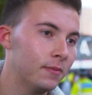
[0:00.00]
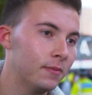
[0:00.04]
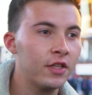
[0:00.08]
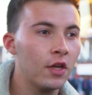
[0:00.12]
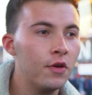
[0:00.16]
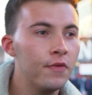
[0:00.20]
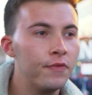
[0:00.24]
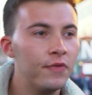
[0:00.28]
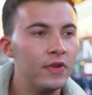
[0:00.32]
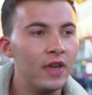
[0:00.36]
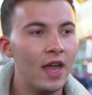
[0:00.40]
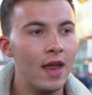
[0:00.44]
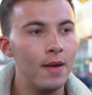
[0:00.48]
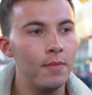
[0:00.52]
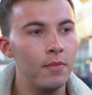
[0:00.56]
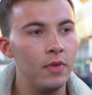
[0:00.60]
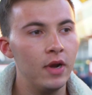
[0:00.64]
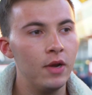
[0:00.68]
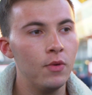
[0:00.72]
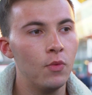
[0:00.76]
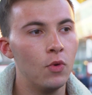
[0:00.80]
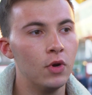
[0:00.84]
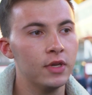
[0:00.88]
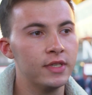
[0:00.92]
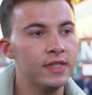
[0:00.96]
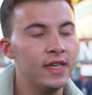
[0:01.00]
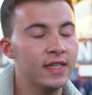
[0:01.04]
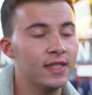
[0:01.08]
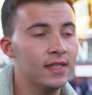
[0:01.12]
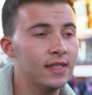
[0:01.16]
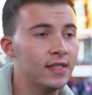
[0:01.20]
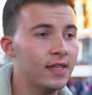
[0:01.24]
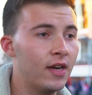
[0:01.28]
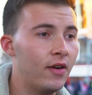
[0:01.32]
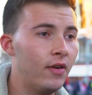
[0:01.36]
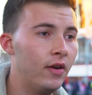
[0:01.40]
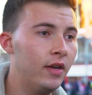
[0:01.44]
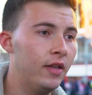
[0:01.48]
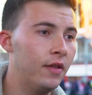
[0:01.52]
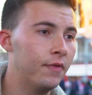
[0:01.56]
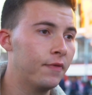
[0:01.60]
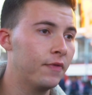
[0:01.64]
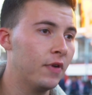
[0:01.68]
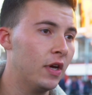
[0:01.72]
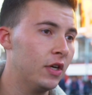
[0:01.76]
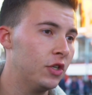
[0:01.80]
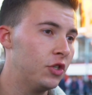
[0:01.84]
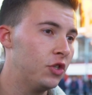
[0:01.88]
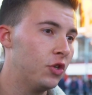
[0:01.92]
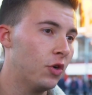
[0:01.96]
I don't think Emery was necessarily the
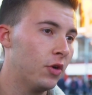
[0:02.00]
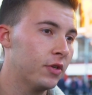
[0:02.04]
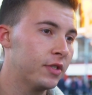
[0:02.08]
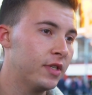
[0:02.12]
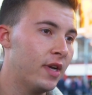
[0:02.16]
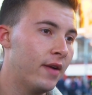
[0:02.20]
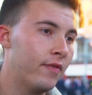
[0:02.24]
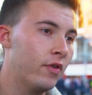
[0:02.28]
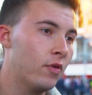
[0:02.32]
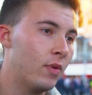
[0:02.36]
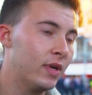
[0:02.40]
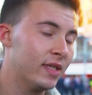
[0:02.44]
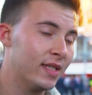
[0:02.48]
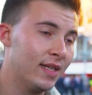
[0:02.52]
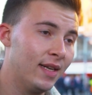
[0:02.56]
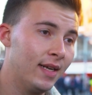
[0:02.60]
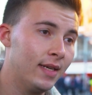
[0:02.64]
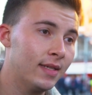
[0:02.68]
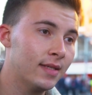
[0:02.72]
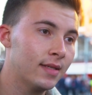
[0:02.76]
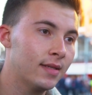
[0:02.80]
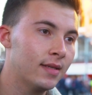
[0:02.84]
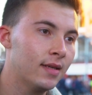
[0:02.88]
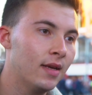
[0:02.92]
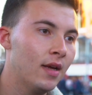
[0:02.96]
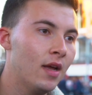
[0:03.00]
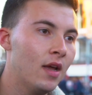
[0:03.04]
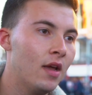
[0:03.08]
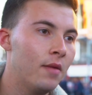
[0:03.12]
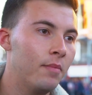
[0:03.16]
first choice in everyone's list,